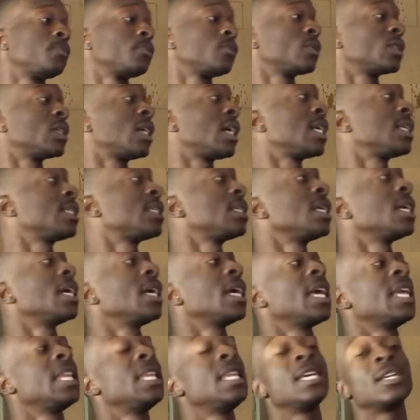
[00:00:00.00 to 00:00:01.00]
Like I said,
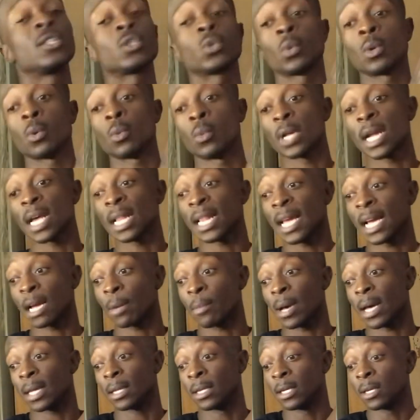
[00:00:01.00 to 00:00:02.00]
in this one, what I like
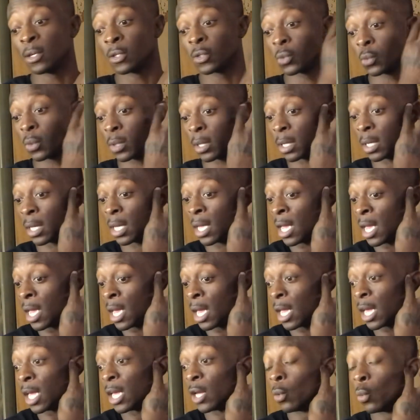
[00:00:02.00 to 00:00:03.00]
about this one,
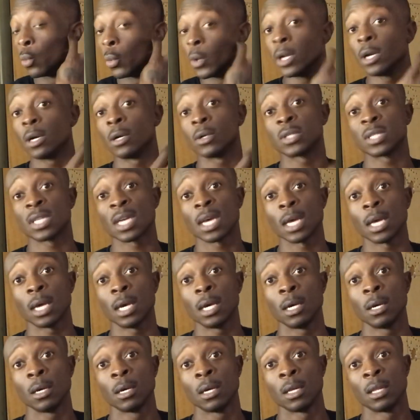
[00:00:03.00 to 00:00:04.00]
it will take
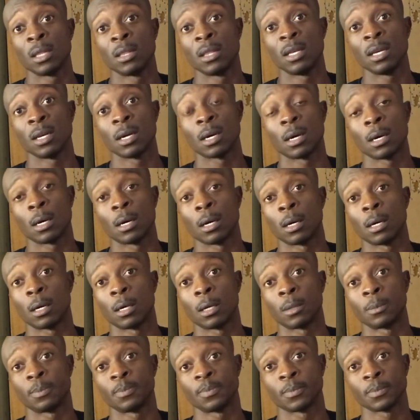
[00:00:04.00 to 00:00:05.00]
the
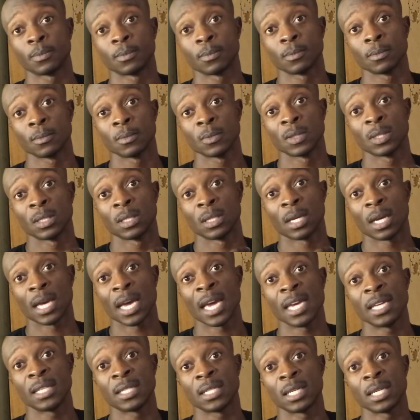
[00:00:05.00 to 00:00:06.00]

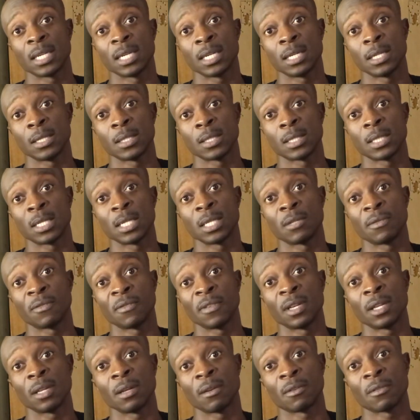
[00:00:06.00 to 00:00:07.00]

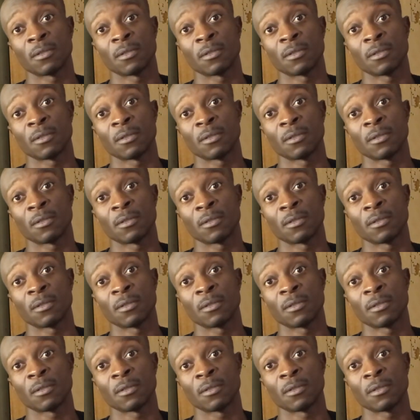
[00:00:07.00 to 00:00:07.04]
18650